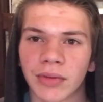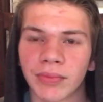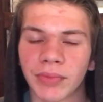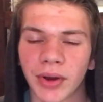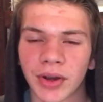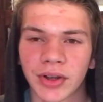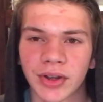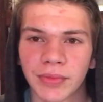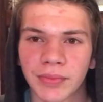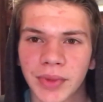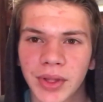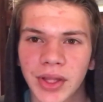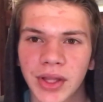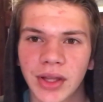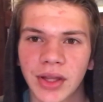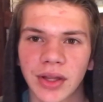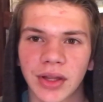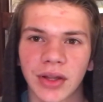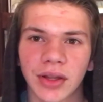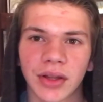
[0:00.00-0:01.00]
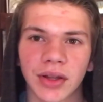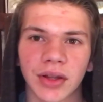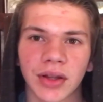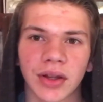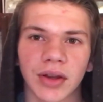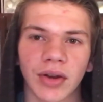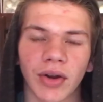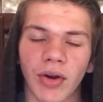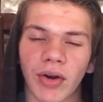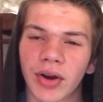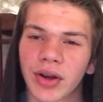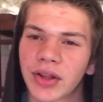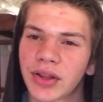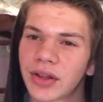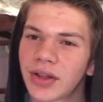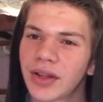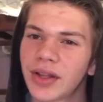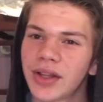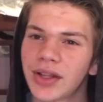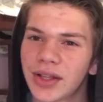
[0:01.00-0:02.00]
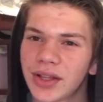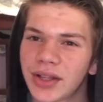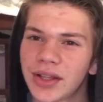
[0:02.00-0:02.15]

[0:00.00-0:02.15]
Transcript: But to me, honestly,